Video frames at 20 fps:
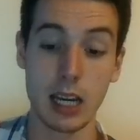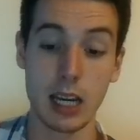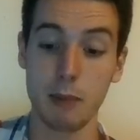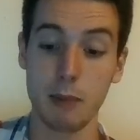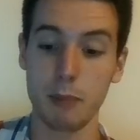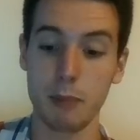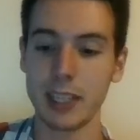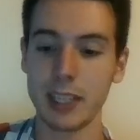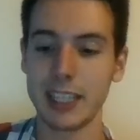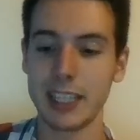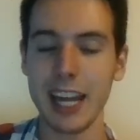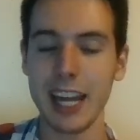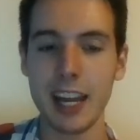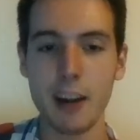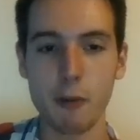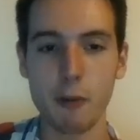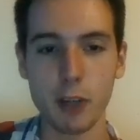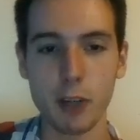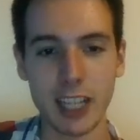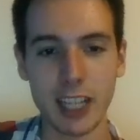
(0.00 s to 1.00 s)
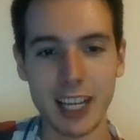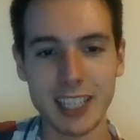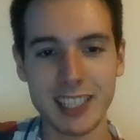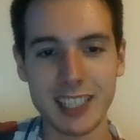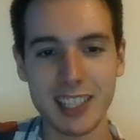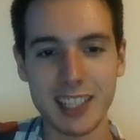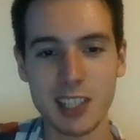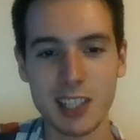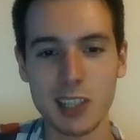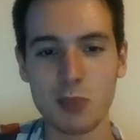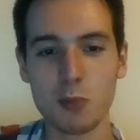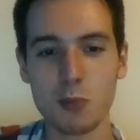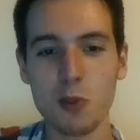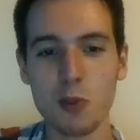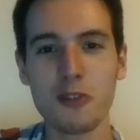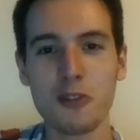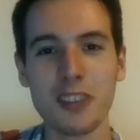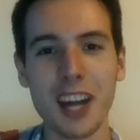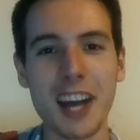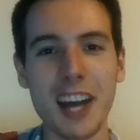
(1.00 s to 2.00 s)
But then I realized this is
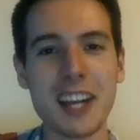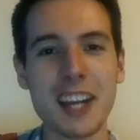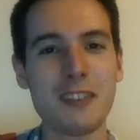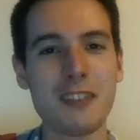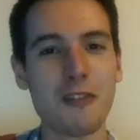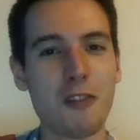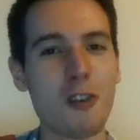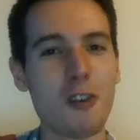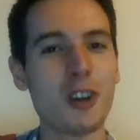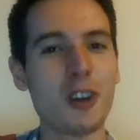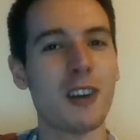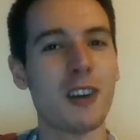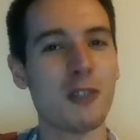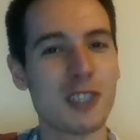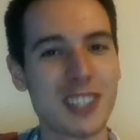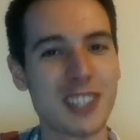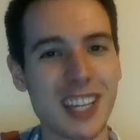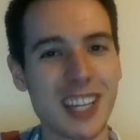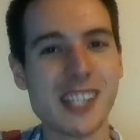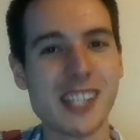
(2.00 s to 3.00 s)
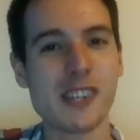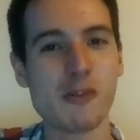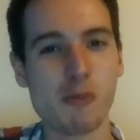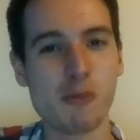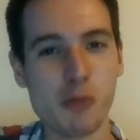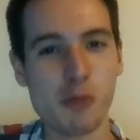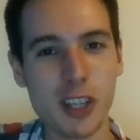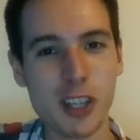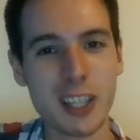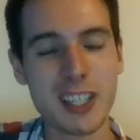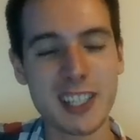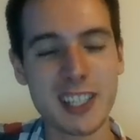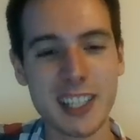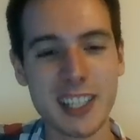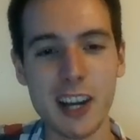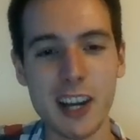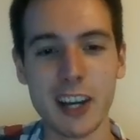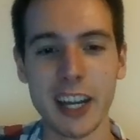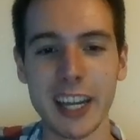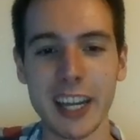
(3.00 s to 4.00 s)
move knight e4, and I was getting really
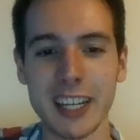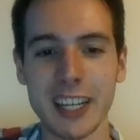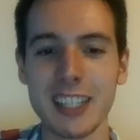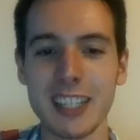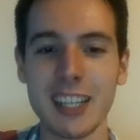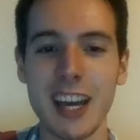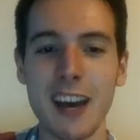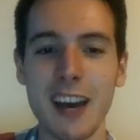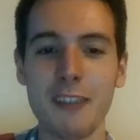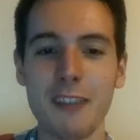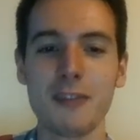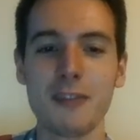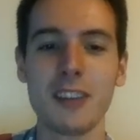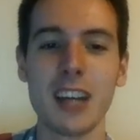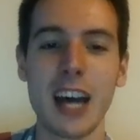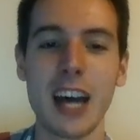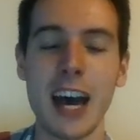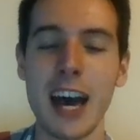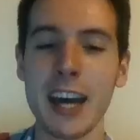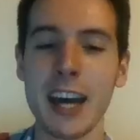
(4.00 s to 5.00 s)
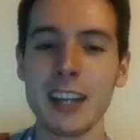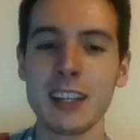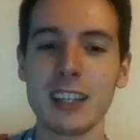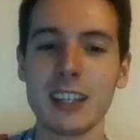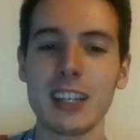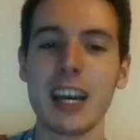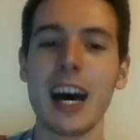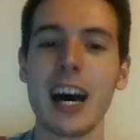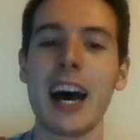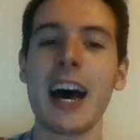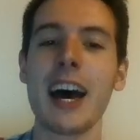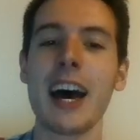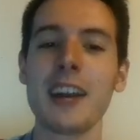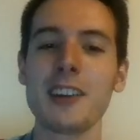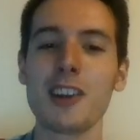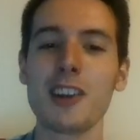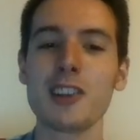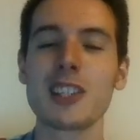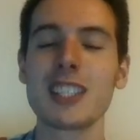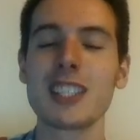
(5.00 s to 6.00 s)
scared. I had
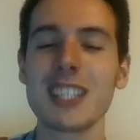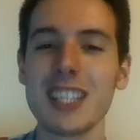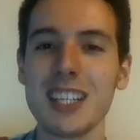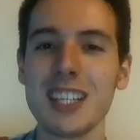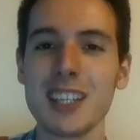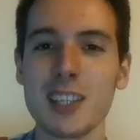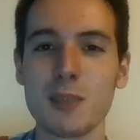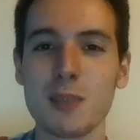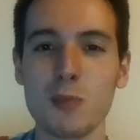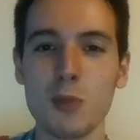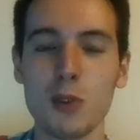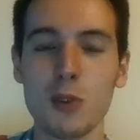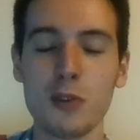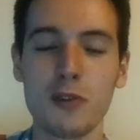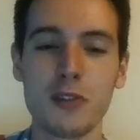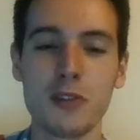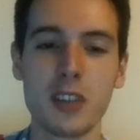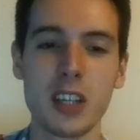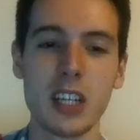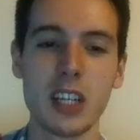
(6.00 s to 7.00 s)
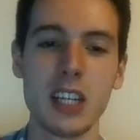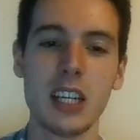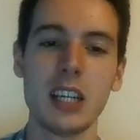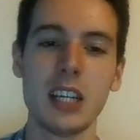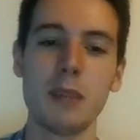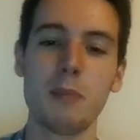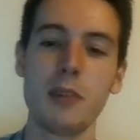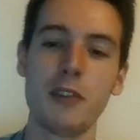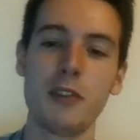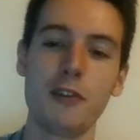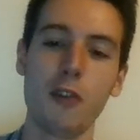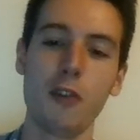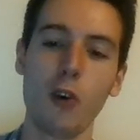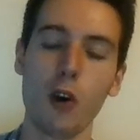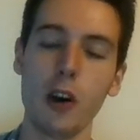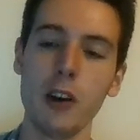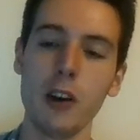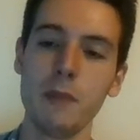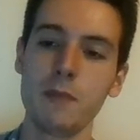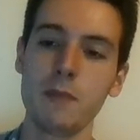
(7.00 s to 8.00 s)
not seen this move
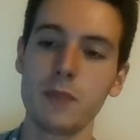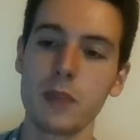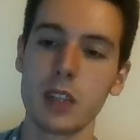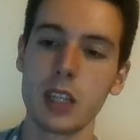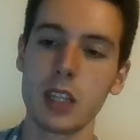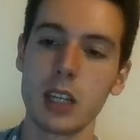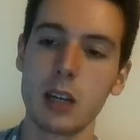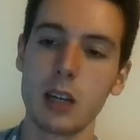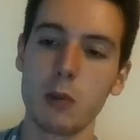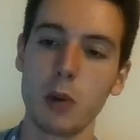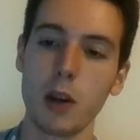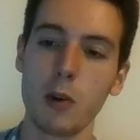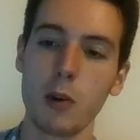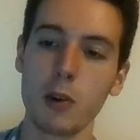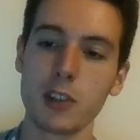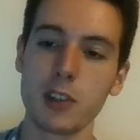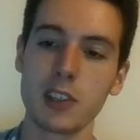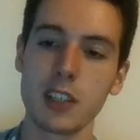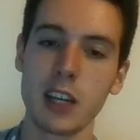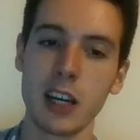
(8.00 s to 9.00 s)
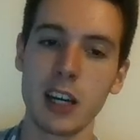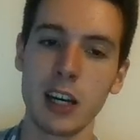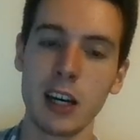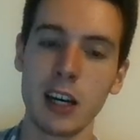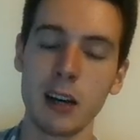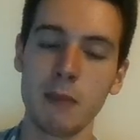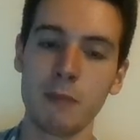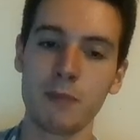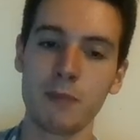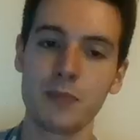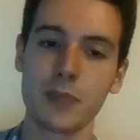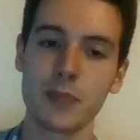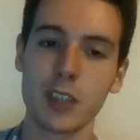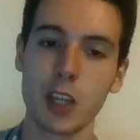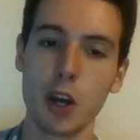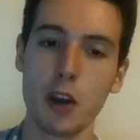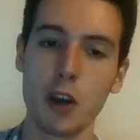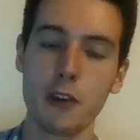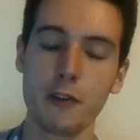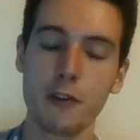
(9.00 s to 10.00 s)
before when I was
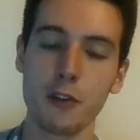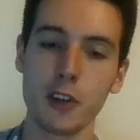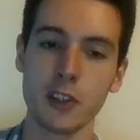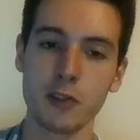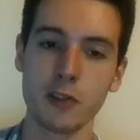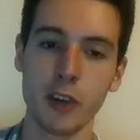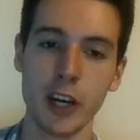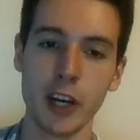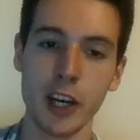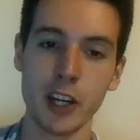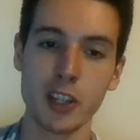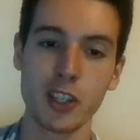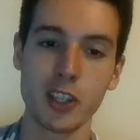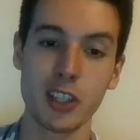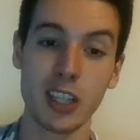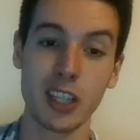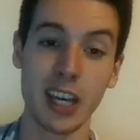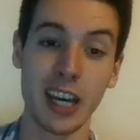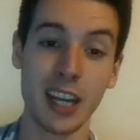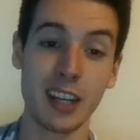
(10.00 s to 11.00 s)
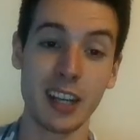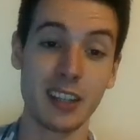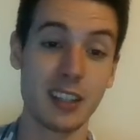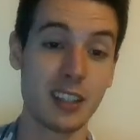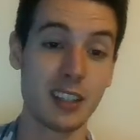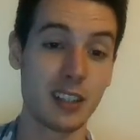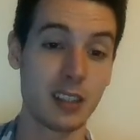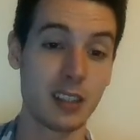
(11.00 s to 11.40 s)
going for this variation, and